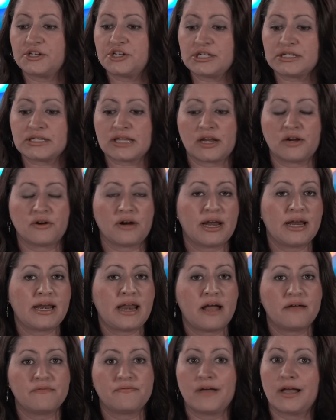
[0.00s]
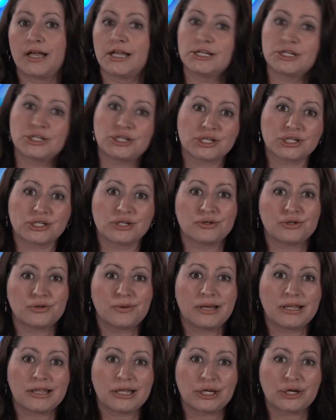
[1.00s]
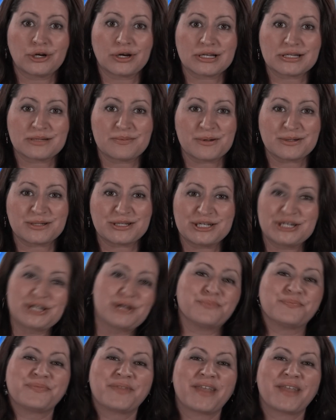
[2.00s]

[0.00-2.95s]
She's like, great, have fun, just don't do anything you're not supposed to do.